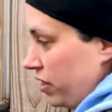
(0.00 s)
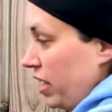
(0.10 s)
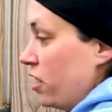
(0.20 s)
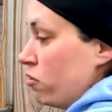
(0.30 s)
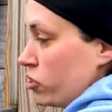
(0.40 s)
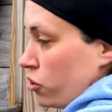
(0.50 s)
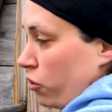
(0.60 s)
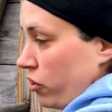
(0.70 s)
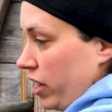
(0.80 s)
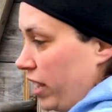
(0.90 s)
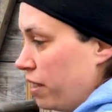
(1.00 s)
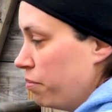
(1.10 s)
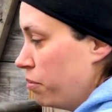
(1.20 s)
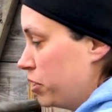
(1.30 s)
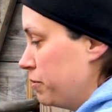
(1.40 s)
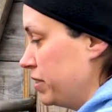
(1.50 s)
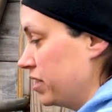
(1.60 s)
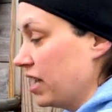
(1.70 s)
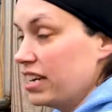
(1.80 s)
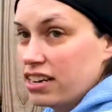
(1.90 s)
They know shoulder and hip, which means that
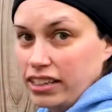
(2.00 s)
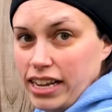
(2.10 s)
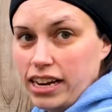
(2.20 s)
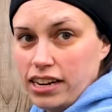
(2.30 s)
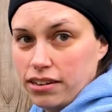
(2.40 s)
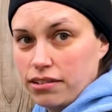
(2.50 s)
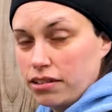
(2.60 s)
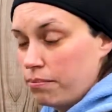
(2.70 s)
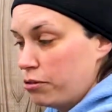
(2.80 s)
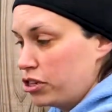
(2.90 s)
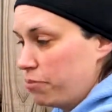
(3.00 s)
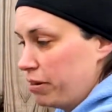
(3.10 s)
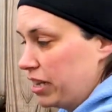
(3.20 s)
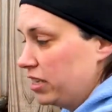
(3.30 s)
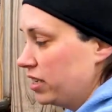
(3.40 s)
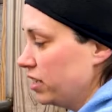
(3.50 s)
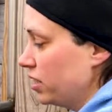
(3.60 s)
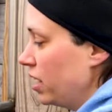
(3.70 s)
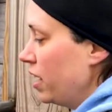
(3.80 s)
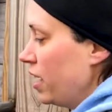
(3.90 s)
they need to lean in and push up against us.
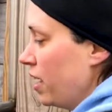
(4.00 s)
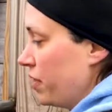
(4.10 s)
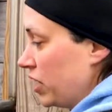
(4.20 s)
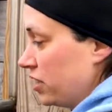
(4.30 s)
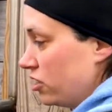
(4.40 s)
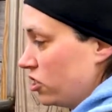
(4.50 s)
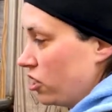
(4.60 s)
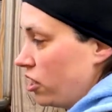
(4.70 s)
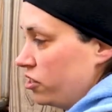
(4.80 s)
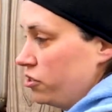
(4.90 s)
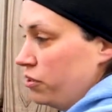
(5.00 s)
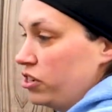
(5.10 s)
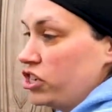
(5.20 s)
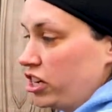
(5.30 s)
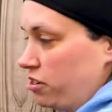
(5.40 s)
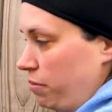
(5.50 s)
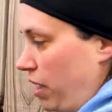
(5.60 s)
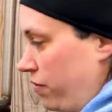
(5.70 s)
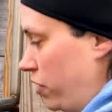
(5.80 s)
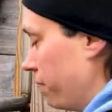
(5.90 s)
And that's the start to an injection
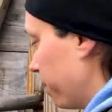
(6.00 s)
behavior.